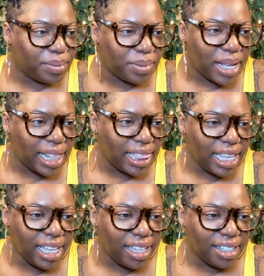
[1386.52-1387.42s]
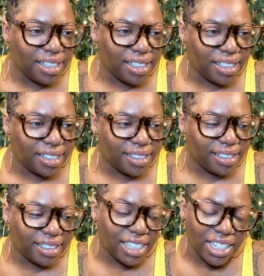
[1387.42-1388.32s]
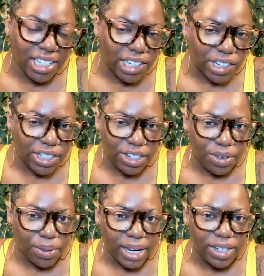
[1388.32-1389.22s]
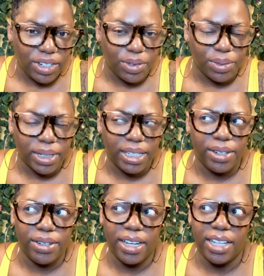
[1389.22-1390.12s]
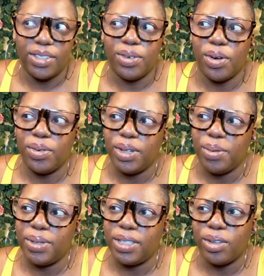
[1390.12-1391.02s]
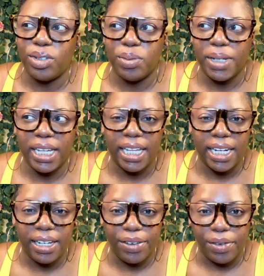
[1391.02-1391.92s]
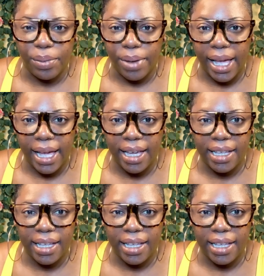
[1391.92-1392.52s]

I think the younger generation really has grown up with social media in a different way.